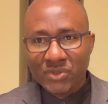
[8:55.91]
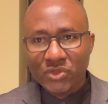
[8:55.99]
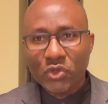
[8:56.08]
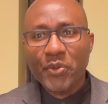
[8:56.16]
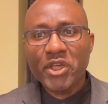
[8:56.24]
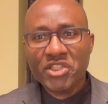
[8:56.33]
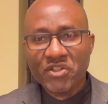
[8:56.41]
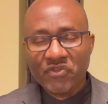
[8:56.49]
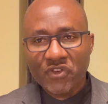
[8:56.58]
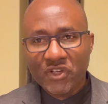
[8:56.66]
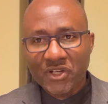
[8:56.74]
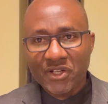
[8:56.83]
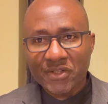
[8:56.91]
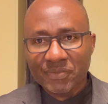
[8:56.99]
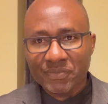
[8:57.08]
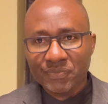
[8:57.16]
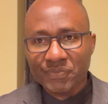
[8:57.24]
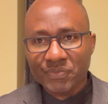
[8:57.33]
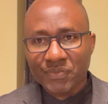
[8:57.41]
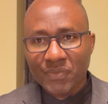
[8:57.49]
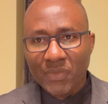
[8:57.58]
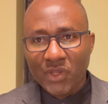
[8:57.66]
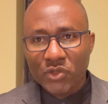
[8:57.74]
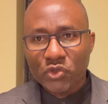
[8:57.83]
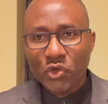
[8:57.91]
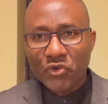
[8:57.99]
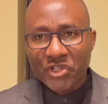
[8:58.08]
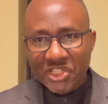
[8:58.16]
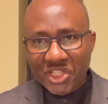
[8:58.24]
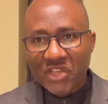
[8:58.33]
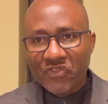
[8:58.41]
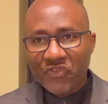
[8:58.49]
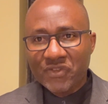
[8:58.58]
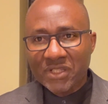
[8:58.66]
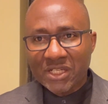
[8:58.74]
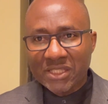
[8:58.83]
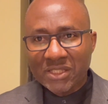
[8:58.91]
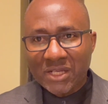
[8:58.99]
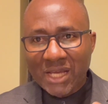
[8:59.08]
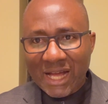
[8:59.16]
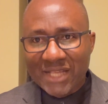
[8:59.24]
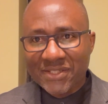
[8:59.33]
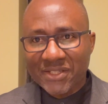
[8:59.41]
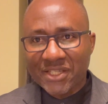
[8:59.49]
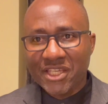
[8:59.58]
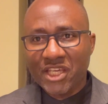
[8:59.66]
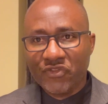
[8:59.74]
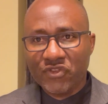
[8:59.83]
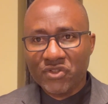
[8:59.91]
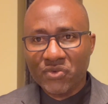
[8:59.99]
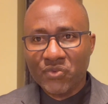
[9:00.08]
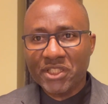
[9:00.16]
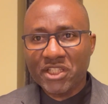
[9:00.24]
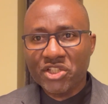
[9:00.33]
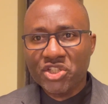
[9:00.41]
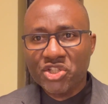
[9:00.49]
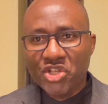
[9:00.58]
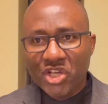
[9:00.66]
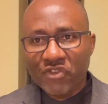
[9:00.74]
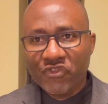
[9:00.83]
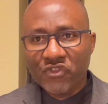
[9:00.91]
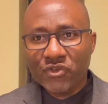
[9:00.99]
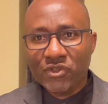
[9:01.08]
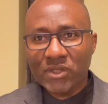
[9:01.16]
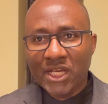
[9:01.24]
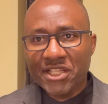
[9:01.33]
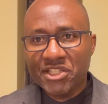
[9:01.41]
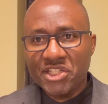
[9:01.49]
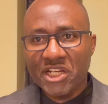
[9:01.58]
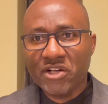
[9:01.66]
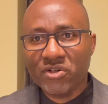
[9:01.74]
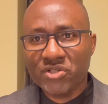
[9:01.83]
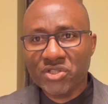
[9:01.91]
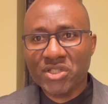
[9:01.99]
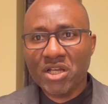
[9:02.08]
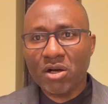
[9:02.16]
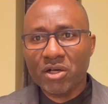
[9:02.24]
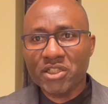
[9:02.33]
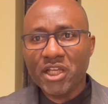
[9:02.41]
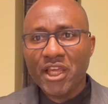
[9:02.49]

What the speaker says: To persevere, to receive God's gift with a cheerful and generous heart,